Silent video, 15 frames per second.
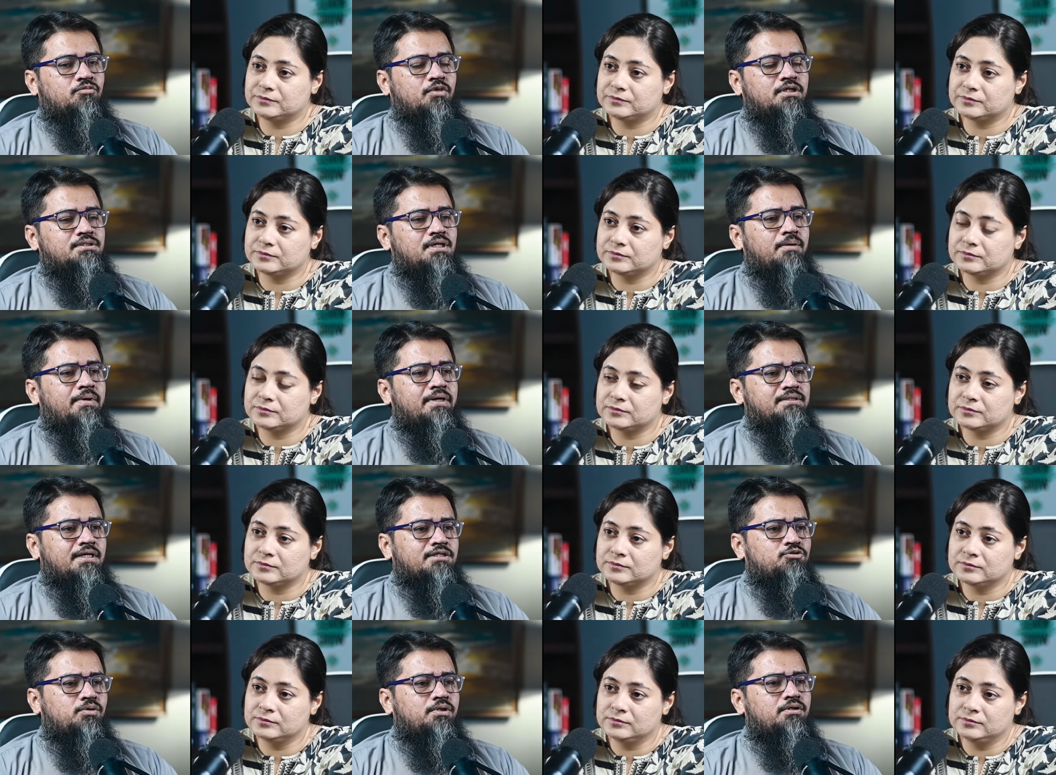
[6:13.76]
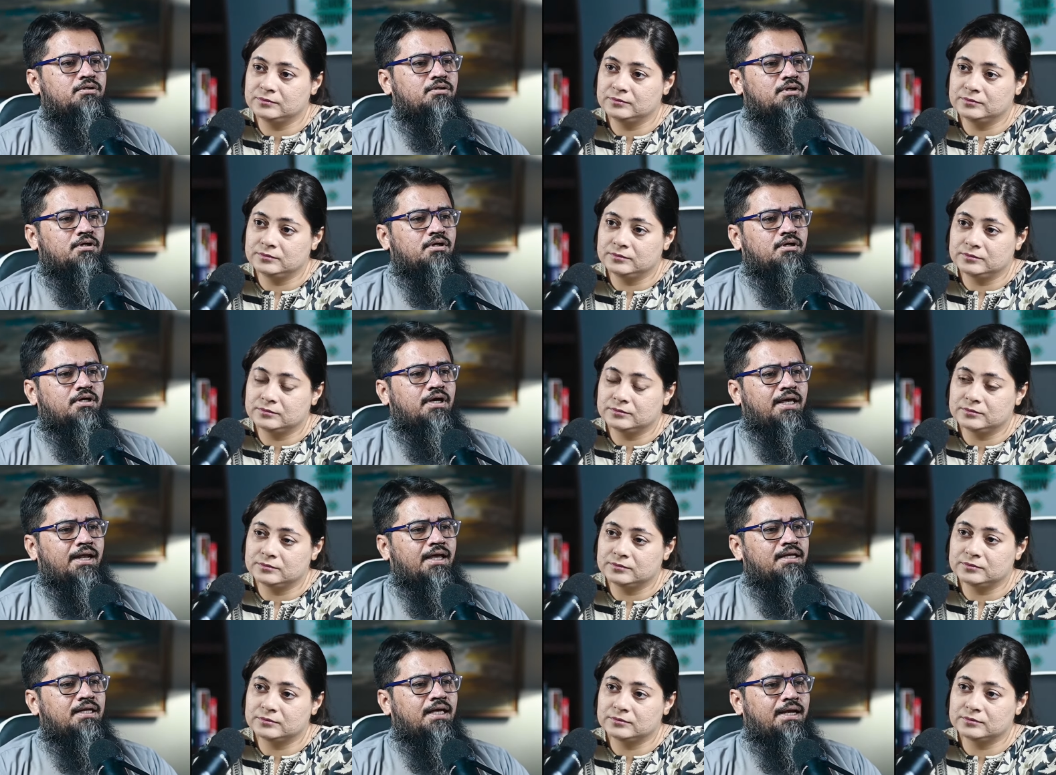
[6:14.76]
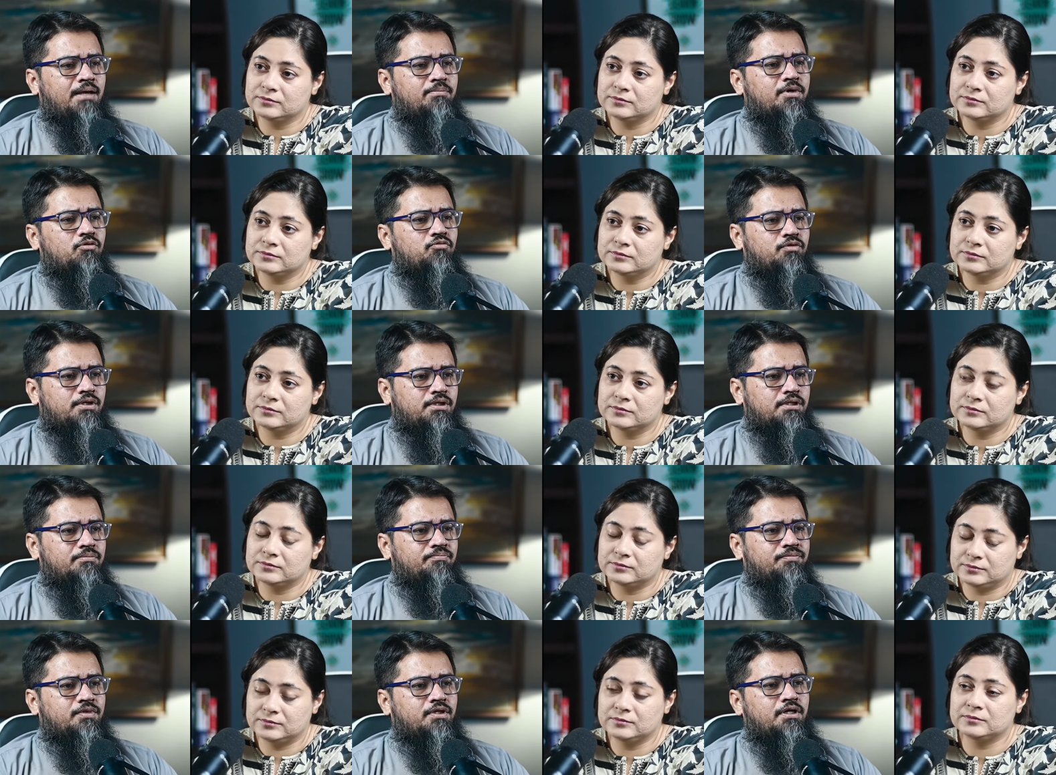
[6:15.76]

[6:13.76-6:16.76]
Speaker 1: Hijama is actually an Arabic word.